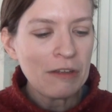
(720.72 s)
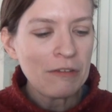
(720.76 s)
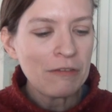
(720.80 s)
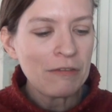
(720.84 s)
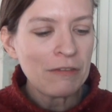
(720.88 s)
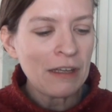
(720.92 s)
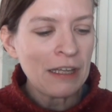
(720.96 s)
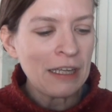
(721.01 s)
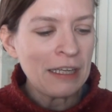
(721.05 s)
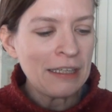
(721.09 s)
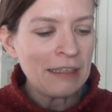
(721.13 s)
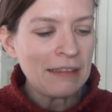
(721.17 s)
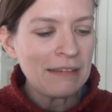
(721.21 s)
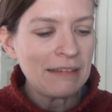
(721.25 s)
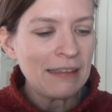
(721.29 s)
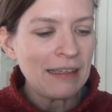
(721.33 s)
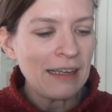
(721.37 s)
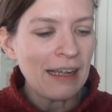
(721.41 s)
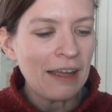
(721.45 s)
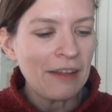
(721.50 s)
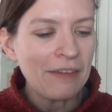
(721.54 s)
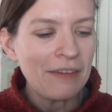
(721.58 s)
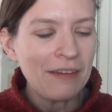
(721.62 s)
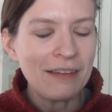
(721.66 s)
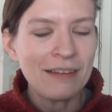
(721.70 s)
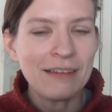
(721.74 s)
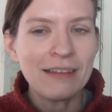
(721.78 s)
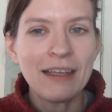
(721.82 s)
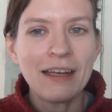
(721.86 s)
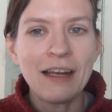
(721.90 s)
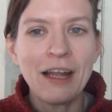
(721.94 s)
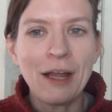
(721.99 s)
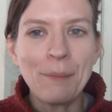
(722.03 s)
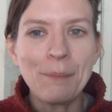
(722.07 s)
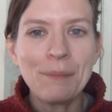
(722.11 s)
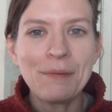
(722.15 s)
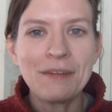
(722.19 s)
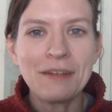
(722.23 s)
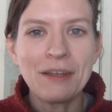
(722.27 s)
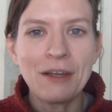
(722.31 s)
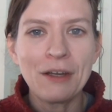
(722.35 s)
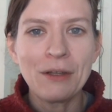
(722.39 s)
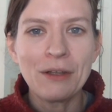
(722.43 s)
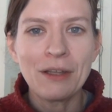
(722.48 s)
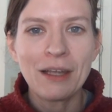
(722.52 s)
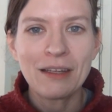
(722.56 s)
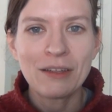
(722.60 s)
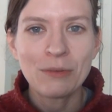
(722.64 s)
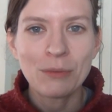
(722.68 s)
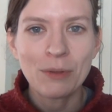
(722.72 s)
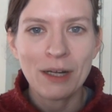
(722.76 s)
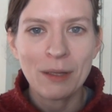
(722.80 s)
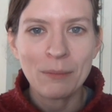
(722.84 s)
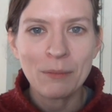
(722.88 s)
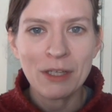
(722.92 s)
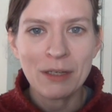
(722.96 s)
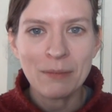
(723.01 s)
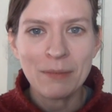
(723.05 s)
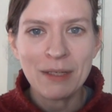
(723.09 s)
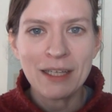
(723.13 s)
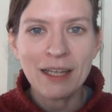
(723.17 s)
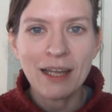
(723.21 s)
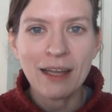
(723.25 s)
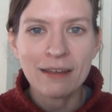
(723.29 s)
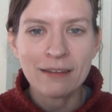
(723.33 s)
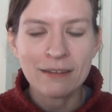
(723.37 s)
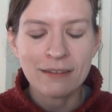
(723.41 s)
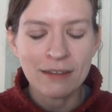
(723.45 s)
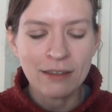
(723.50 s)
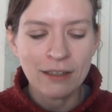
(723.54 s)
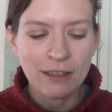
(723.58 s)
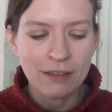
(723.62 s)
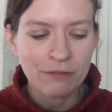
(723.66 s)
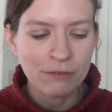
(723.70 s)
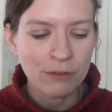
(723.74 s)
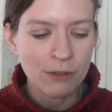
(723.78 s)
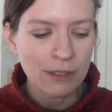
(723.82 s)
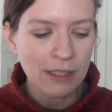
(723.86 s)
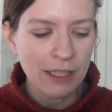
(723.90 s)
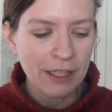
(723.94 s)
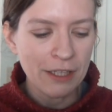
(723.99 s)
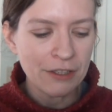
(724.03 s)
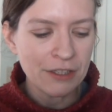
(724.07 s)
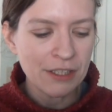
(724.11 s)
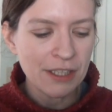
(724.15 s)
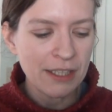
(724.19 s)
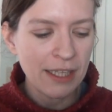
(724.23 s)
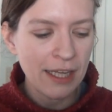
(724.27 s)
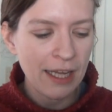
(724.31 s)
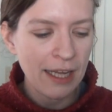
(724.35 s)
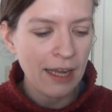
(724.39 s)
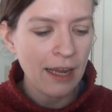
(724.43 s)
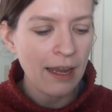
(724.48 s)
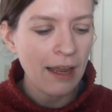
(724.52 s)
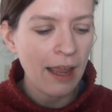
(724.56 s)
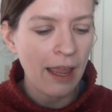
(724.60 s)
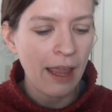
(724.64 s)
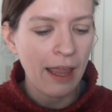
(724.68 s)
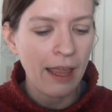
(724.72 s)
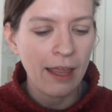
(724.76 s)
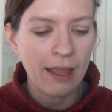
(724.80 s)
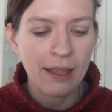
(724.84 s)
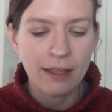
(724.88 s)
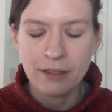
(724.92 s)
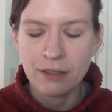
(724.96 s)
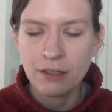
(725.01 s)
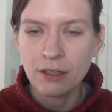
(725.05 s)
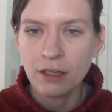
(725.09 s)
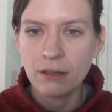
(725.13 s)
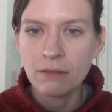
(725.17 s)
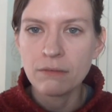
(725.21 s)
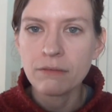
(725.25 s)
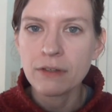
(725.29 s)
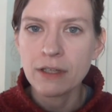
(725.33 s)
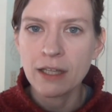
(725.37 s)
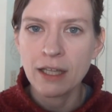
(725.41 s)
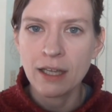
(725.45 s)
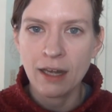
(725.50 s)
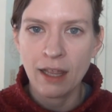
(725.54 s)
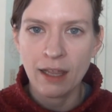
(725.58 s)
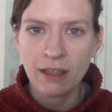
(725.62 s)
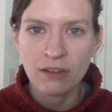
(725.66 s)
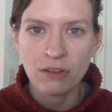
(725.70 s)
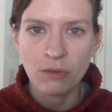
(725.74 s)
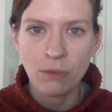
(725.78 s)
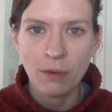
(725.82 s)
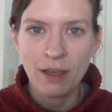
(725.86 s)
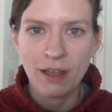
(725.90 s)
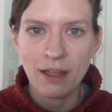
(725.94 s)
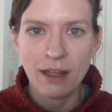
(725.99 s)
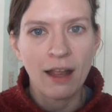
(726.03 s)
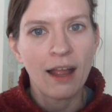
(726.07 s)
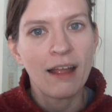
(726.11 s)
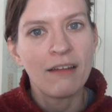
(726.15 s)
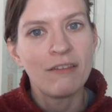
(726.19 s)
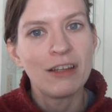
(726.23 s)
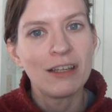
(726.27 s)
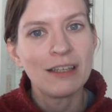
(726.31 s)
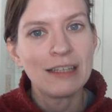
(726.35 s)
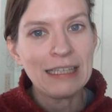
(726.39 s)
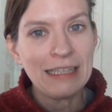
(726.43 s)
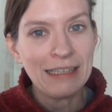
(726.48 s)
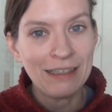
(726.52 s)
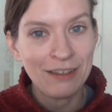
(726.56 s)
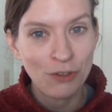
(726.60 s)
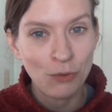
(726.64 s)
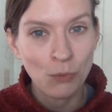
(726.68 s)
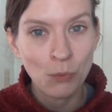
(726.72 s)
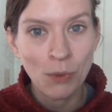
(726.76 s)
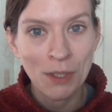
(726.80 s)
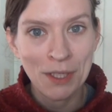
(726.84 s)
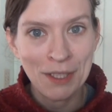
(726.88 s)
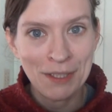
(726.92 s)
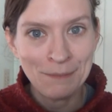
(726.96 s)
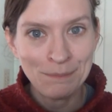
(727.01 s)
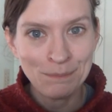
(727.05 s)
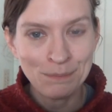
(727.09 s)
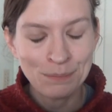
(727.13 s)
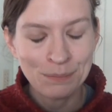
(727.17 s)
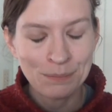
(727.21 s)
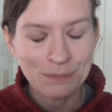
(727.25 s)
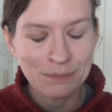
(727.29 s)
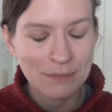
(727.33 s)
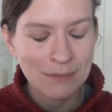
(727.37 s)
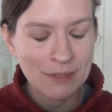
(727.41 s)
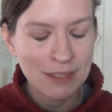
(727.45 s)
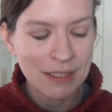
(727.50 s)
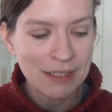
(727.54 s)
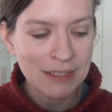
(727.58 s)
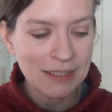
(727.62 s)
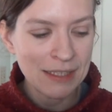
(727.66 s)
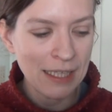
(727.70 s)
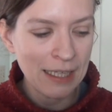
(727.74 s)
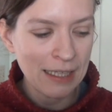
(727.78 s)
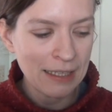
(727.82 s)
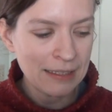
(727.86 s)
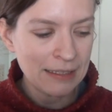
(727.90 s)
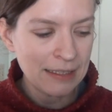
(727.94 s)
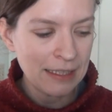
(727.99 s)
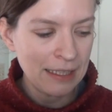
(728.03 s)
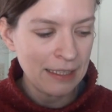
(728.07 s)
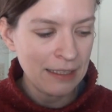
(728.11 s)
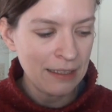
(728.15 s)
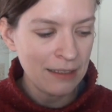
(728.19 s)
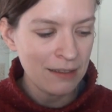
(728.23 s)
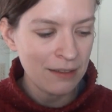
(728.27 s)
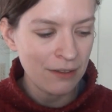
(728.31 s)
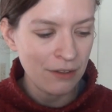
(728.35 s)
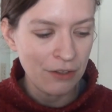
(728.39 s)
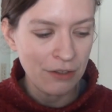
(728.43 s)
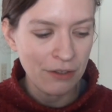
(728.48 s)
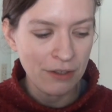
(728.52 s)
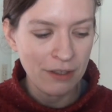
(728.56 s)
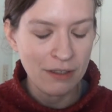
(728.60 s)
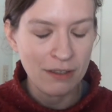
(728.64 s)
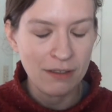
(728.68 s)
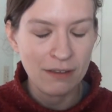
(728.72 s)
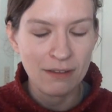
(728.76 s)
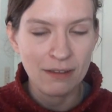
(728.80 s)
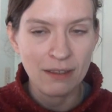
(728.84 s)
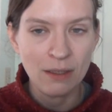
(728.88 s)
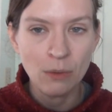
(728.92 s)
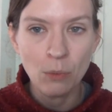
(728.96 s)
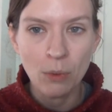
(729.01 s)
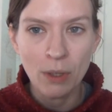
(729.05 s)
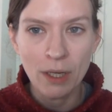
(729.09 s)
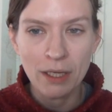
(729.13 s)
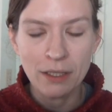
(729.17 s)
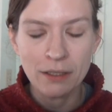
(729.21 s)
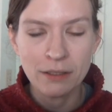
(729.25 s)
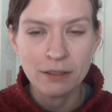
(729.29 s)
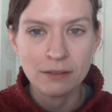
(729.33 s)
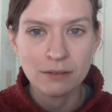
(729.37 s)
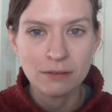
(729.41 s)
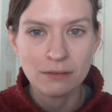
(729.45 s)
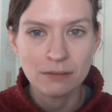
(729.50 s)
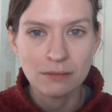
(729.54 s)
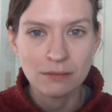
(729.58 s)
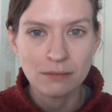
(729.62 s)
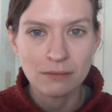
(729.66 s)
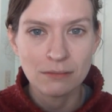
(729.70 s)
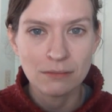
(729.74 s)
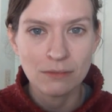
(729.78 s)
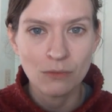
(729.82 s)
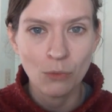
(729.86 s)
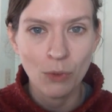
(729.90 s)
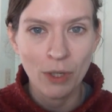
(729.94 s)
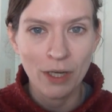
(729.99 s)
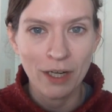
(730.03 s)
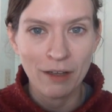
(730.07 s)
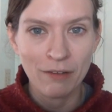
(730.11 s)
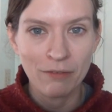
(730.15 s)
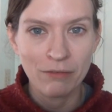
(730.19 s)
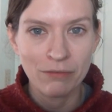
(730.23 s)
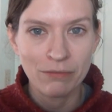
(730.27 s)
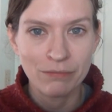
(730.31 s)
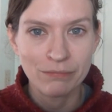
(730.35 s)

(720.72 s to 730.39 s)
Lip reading: fun to see how these knit up. So that's what I'm going to be casting on for later today, and hopefully next week I'll have at least one sock done so you can see what I